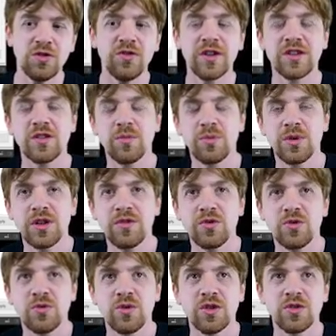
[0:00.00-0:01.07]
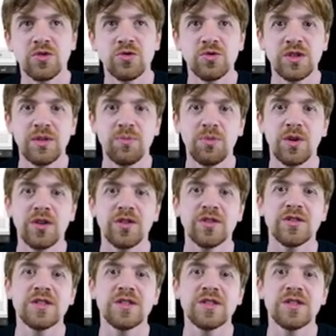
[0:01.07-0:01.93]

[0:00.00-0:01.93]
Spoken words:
for example, if you want to deploy on